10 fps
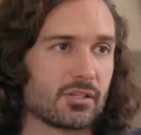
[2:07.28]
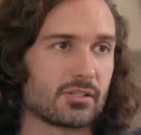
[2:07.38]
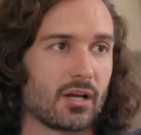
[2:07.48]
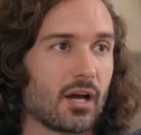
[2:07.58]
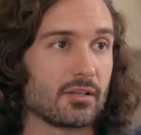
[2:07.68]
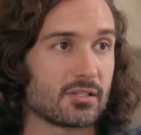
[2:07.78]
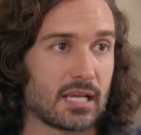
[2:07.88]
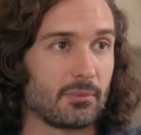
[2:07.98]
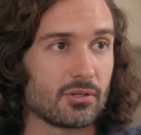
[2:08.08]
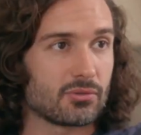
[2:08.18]
just
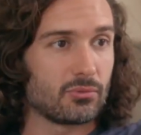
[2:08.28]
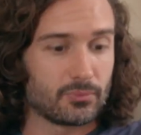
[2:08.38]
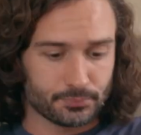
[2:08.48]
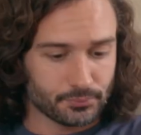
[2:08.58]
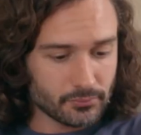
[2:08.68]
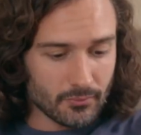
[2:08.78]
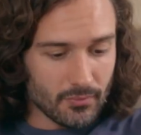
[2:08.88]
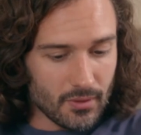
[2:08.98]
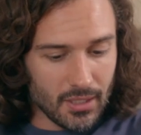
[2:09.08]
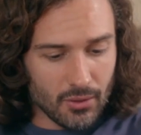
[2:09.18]
unstable and it's all
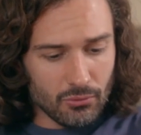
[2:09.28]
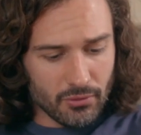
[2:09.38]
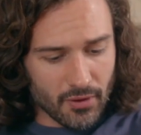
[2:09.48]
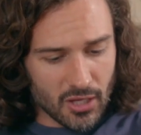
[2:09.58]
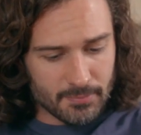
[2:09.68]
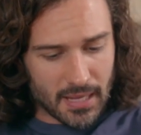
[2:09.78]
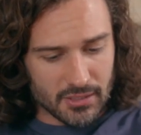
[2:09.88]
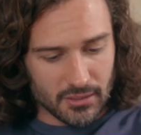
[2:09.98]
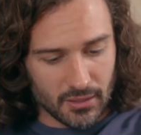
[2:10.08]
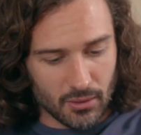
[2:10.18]
it all reverts
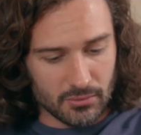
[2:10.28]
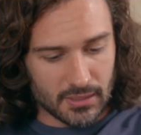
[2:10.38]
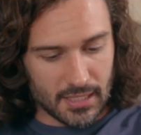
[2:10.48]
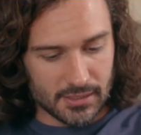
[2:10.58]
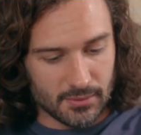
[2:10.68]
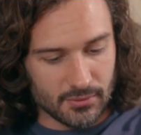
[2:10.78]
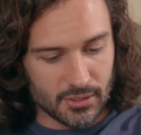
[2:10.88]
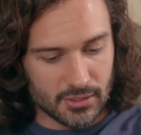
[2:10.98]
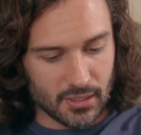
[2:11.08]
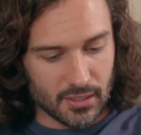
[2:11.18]
back to the old days and it was
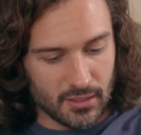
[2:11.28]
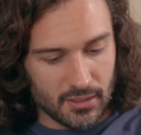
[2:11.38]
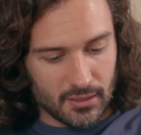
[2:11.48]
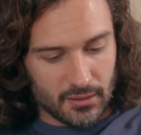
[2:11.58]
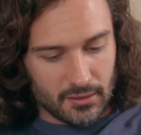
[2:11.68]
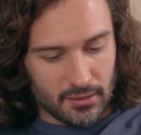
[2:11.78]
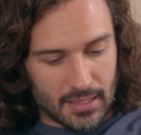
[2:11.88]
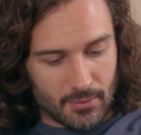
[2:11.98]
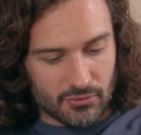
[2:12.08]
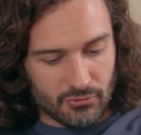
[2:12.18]
just like
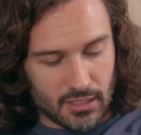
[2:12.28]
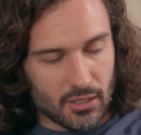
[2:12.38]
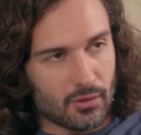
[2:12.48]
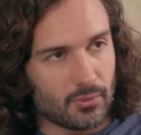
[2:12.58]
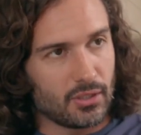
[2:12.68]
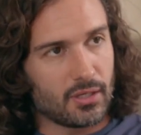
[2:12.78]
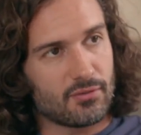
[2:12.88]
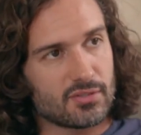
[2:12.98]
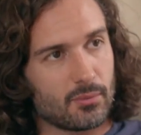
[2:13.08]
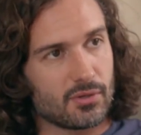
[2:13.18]
that was really hard when you
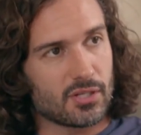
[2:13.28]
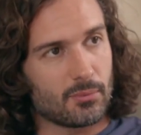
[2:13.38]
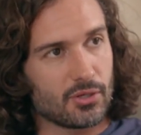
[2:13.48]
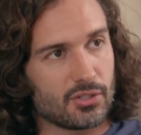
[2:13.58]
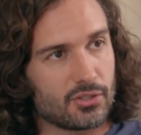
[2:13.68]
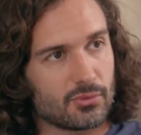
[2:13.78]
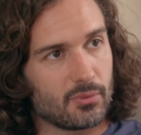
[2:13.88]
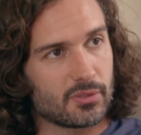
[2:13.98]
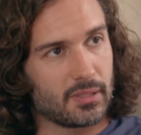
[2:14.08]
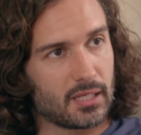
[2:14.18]
love someone so much you just
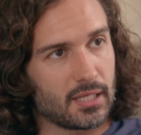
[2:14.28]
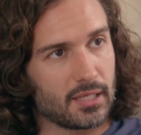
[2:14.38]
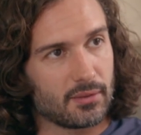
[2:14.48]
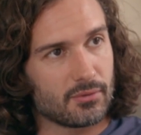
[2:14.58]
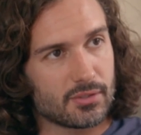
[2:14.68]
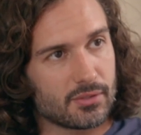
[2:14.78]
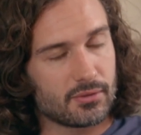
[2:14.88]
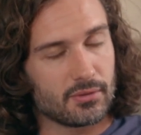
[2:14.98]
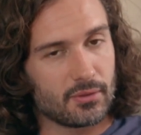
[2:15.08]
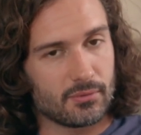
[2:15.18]
want them to be clean it was
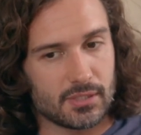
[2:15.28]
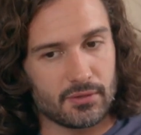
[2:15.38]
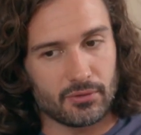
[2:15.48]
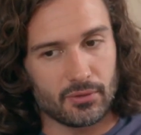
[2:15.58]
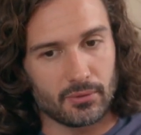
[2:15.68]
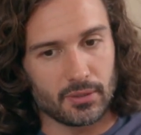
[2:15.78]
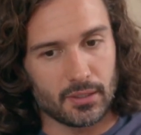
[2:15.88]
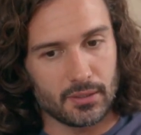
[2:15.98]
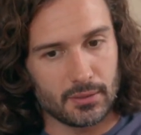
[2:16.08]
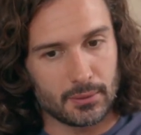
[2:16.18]
it was difficult you
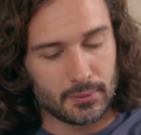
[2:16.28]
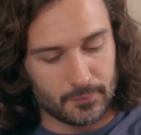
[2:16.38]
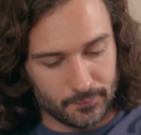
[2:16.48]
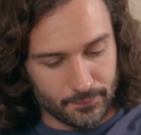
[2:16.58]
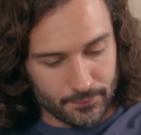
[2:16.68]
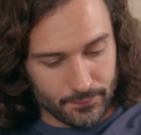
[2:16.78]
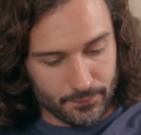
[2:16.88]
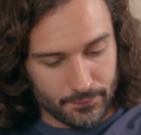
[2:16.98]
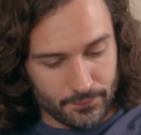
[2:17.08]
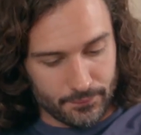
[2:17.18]
know I remember you being